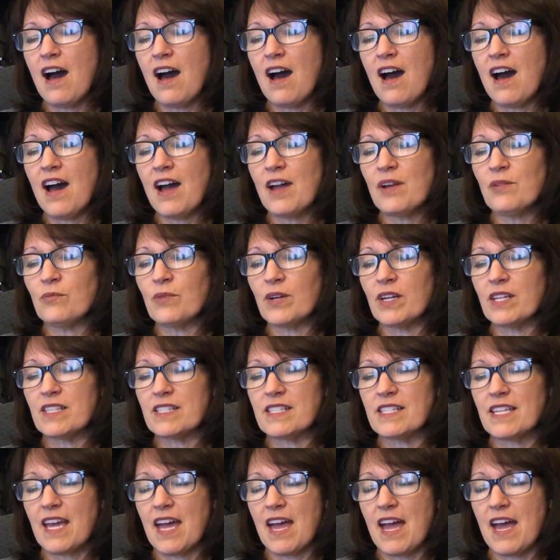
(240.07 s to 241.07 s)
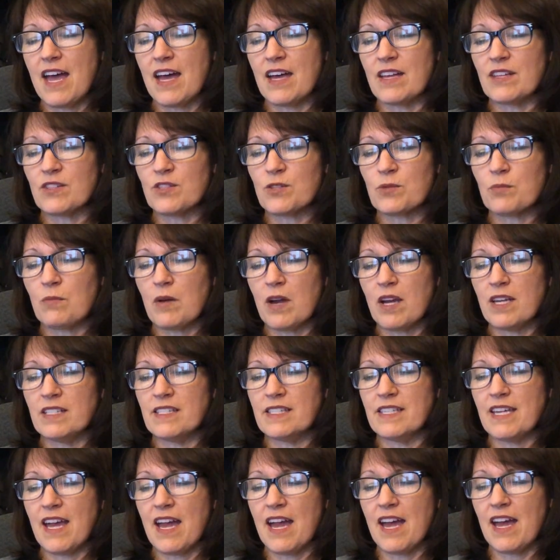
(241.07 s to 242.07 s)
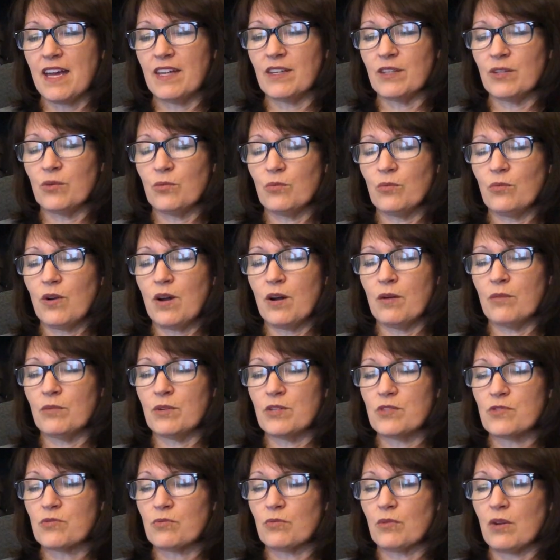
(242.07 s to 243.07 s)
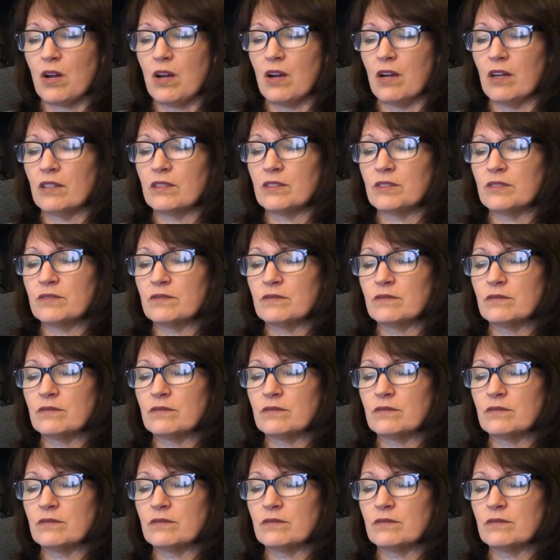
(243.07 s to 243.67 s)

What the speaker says: I went to ask my dad what was wrong.